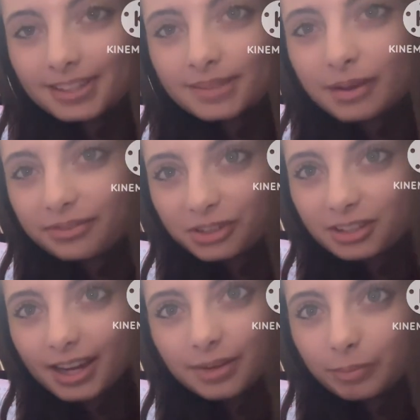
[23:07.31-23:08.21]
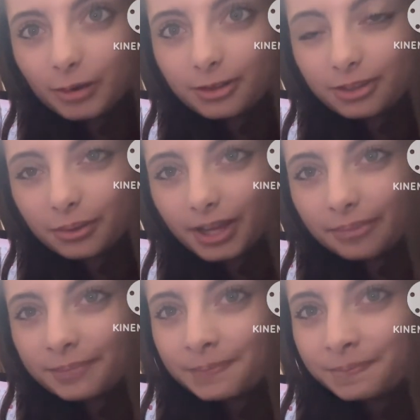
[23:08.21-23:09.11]
That's meant for signing books. Okay,
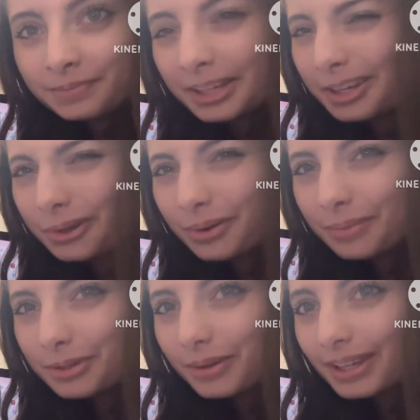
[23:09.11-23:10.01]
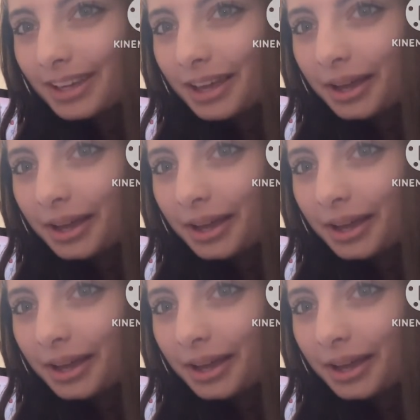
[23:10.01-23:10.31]
I know what I'm doing.